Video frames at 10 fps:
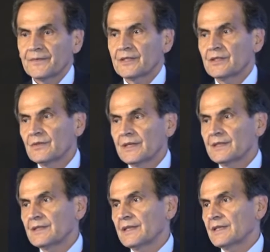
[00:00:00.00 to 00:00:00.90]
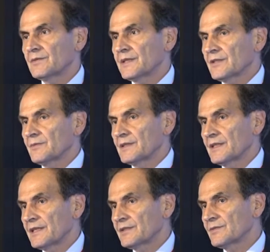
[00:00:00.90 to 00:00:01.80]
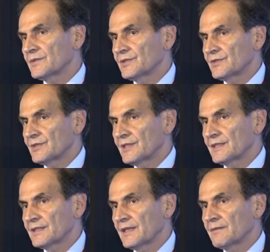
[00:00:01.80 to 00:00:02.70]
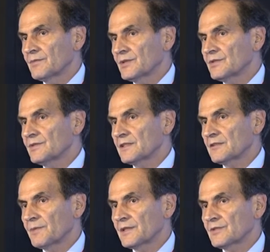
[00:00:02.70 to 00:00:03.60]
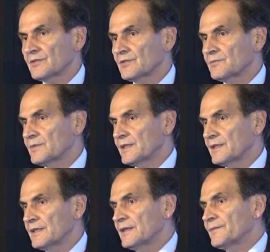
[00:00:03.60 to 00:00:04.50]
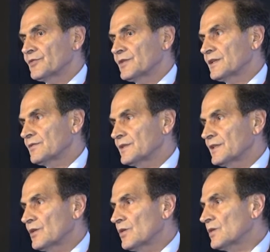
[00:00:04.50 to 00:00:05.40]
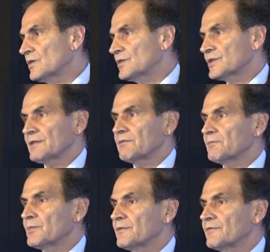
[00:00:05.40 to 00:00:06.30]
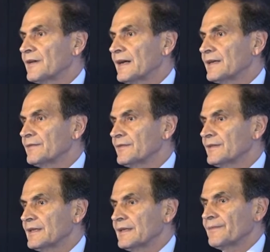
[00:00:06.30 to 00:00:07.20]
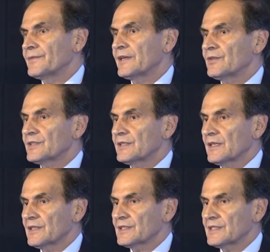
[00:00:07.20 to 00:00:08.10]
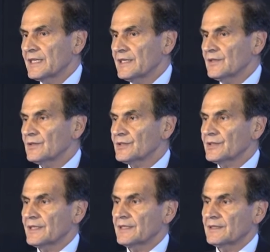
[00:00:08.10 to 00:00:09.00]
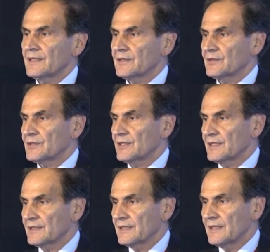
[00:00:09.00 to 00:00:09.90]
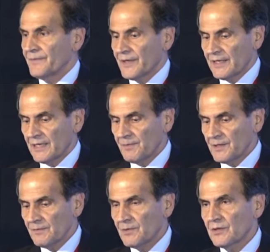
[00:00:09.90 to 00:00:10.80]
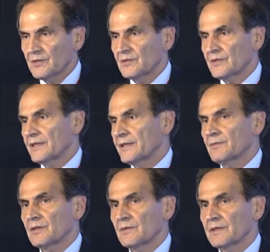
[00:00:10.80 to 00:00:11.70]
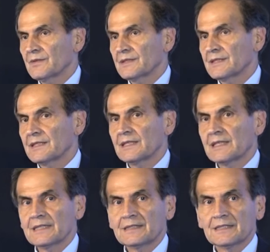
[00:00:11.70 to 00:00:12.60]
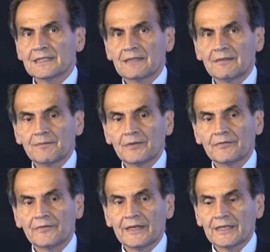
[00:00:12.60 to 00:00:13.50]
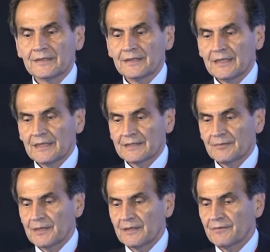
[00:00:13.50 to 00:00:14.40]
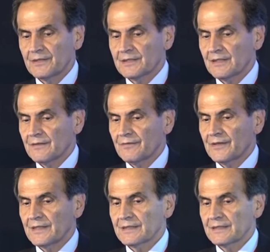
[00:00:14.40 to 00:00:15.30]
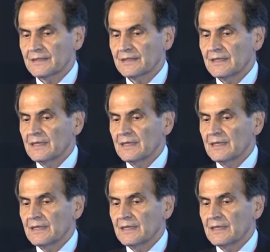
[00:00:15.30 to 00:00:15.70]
The new ADA recommendation would suggest that most of these patients should be treated with a goal of 7.5. There is not a single study that suggests that keeping the hemoglobin A1C less than 7.5 has a beneficial effects.